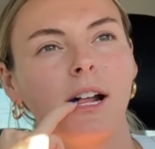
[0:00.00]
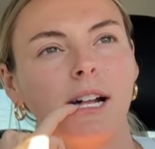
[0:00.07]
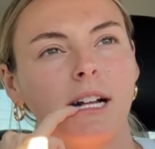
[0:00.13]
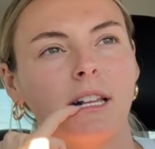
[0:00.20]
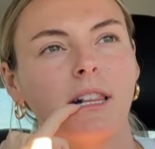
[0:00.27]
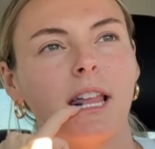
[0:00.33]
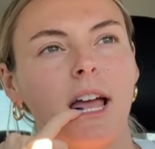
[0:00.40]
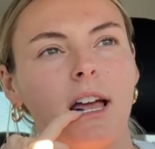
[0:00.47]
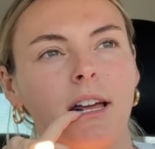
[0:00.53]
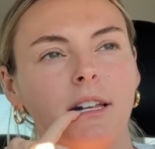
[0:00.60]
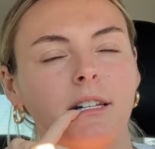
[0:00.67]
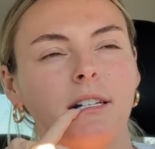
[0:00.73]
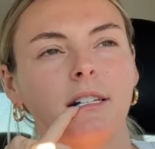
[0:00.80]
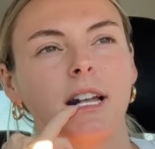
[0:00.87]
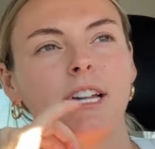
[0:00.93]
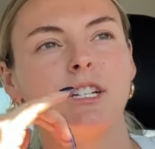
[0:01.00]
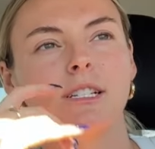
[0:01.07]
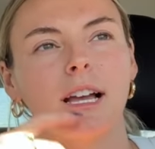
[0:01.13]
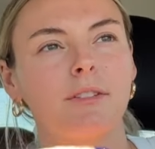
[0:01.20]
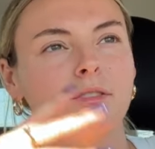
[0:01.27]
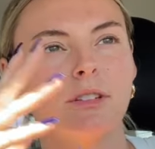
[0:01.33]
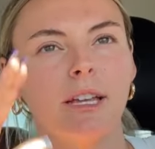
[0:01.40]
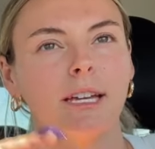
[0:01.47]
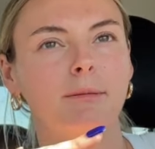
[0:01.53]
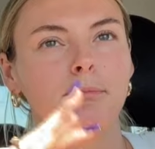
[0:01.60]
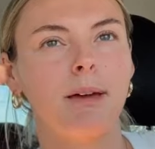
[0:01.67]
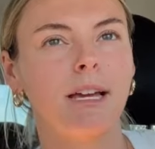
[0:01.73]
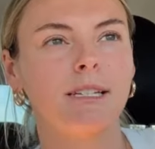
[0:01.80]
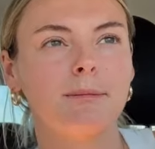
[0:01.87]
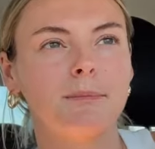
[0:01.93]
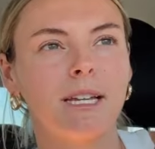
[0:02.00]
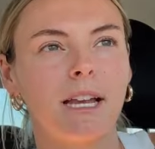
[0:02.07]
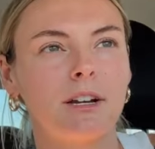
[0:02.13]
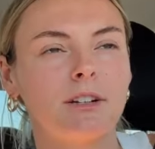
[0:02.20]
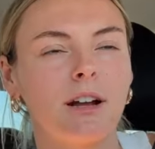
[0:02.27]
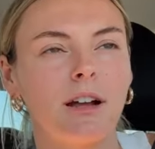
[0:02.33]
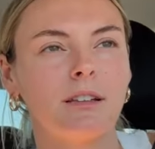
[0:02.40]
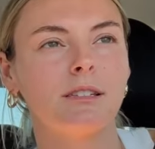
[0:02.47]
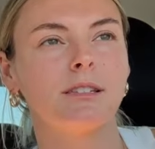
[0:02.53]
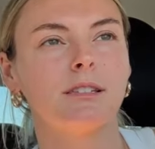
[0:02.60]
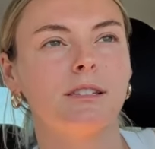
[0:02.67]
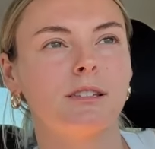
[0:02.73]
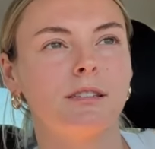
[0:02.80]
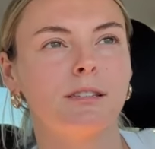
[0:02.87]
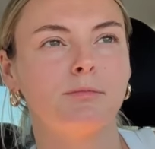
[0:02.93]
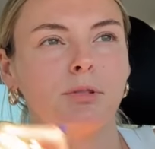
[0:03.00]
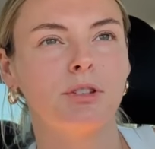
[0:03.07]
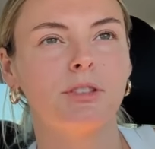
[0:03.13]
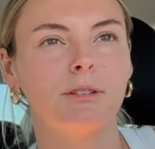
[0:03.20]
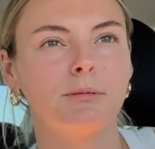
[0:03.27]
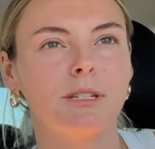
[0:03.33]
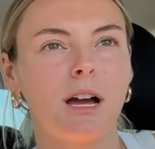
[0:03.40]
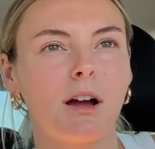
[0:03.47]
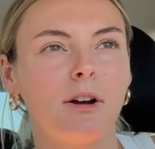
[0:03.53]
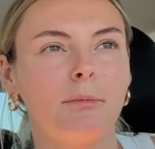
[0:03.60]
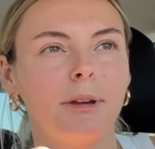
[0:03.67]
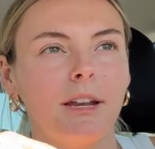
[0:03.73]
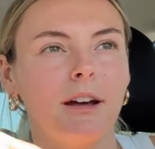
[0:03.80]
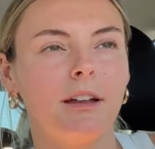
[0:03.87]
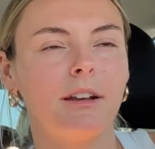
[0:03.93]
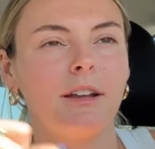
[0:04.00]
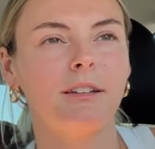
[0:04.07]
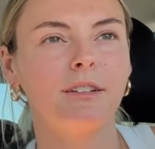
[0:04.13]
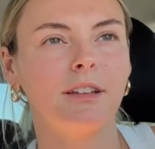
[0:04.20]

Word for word: and then I just have to like make some tater tots, put the taco meat on it,